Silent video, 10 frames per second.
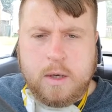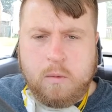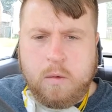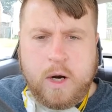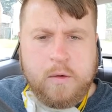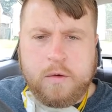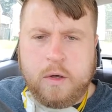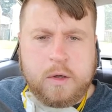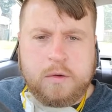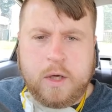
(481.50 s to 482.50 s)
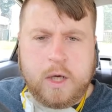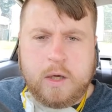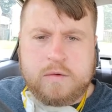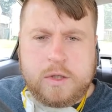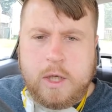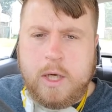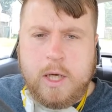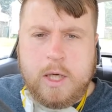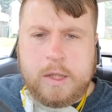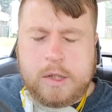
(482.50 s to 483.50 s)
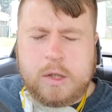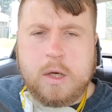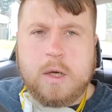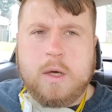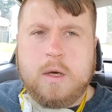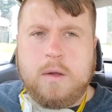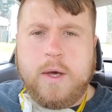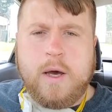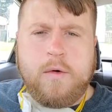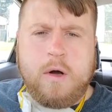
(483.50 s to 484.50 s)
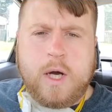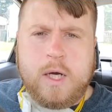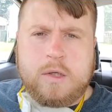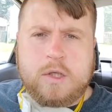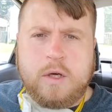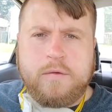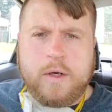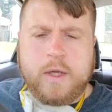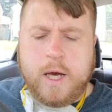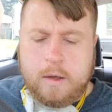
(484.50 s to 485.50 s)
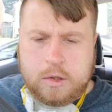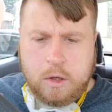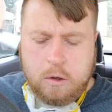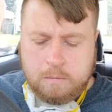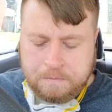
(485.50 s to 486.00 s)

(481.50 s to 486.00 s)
whatever you can think of, CDs. They have all kinds of stuff like that. So